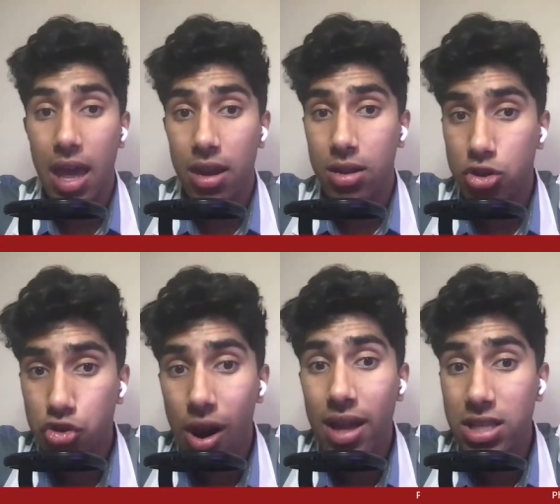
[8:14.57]
and
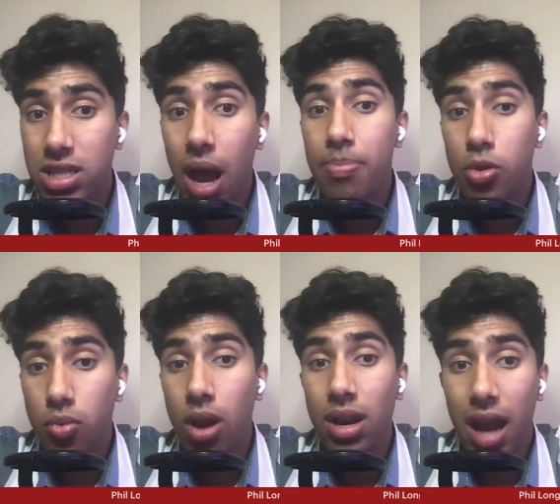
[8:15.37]
try and stop the
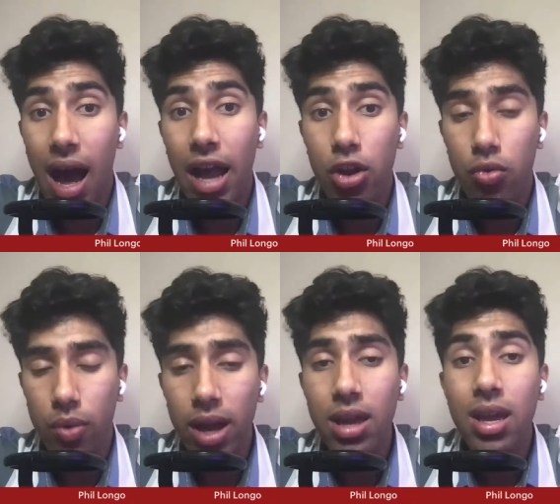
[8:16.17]
run at a higher
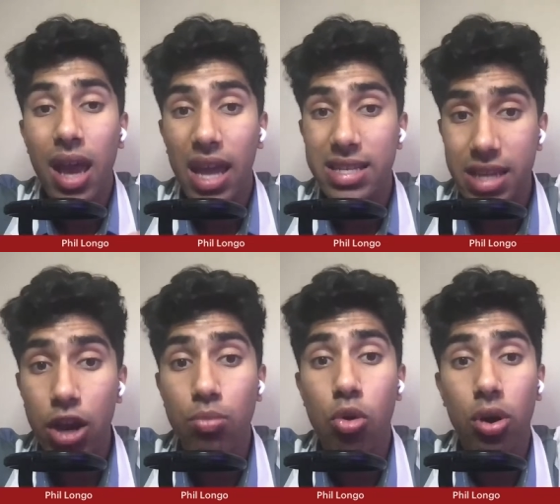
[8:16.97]
rate and
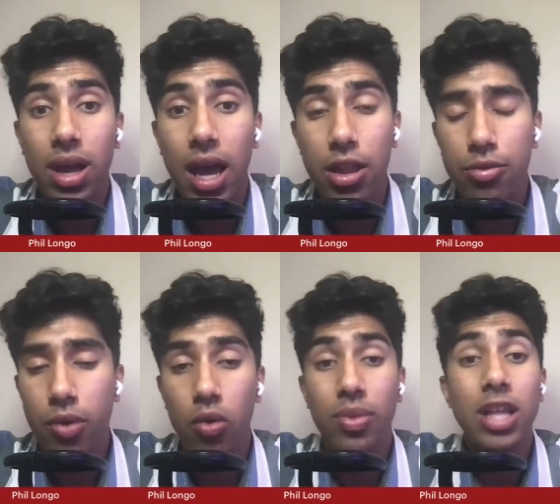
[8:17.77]
dare Mordecai to
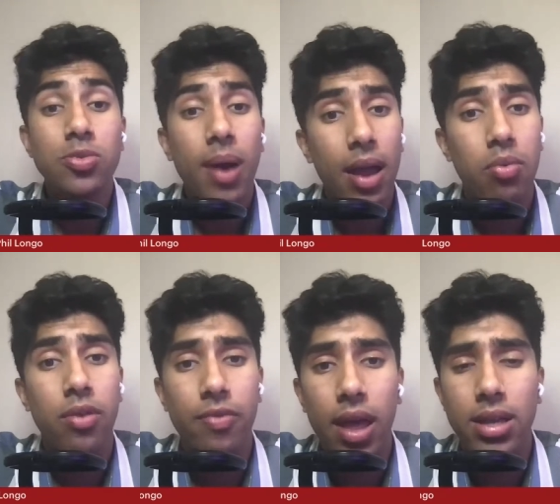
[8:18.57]
throw. That's why I
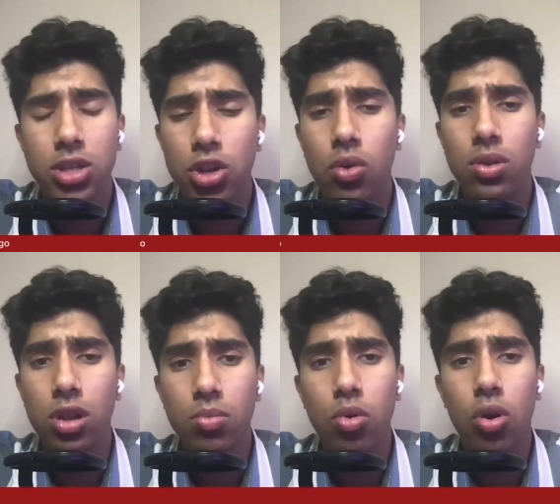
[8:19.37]
would have liked, a
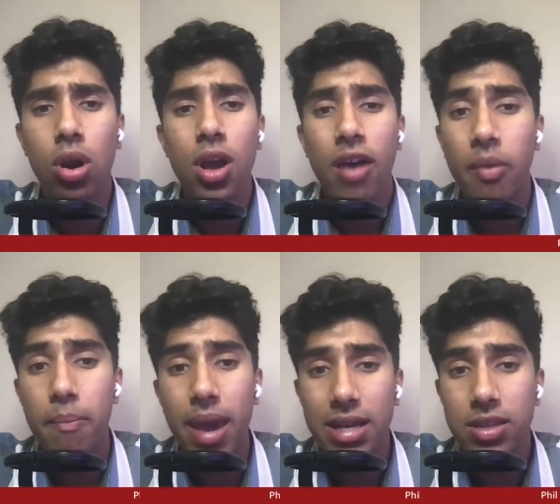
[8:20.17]
little more of a
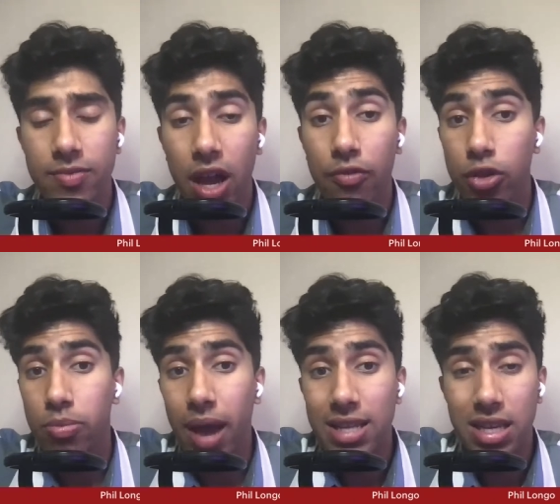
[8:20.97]
mix of
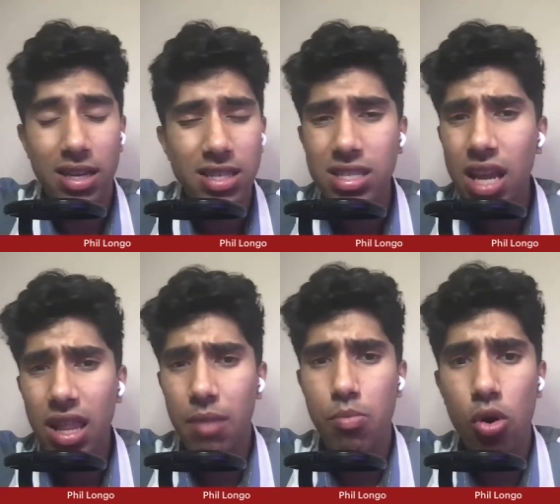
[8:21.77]
downfield passing, because it's
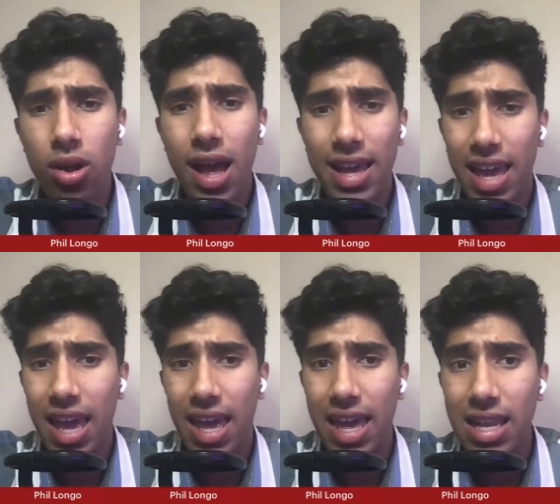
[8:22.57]
not like Mordecai
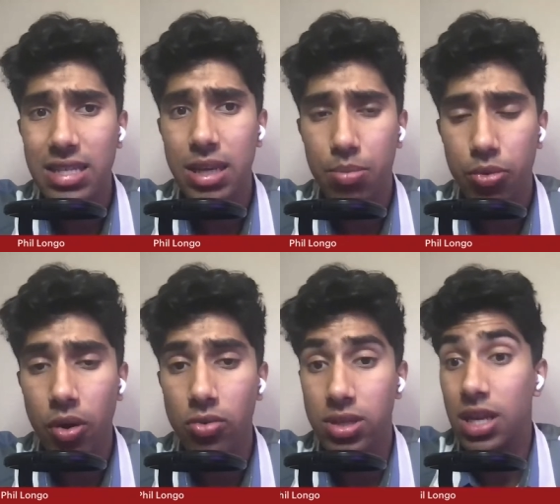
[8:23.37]
can't hit deep
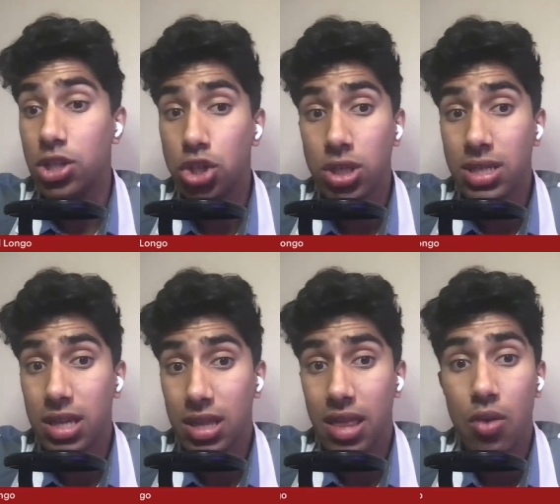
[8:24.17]
throws. It's
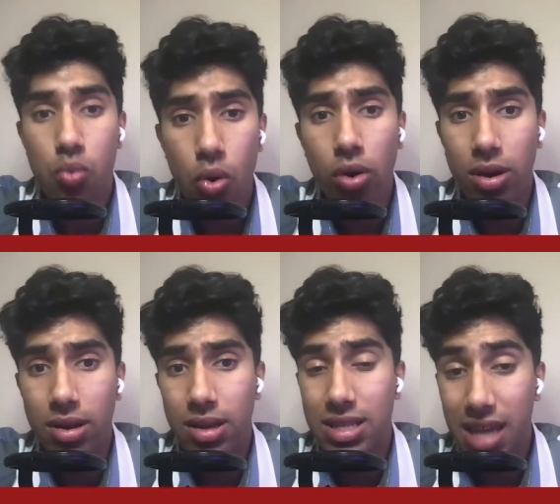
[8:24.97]
just they weren't
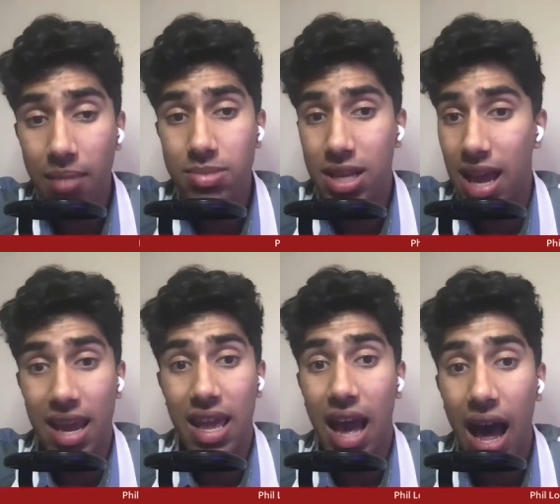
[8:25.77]
attempted
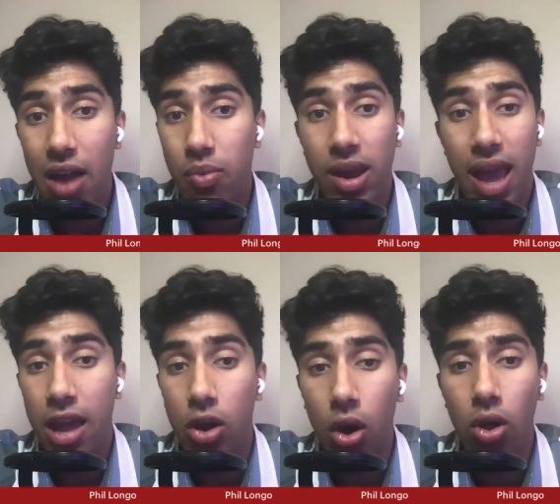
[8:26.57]
at a high rate
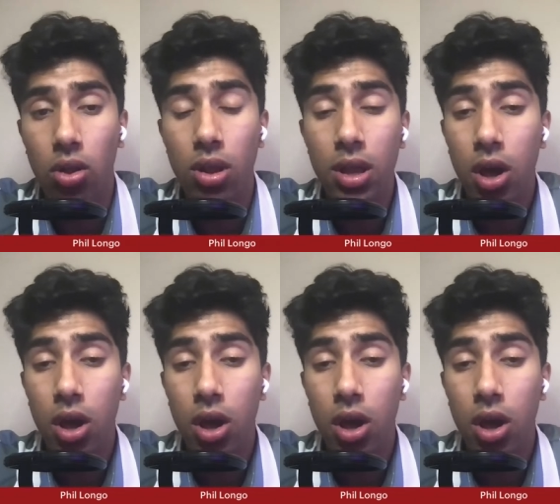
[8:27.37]
at all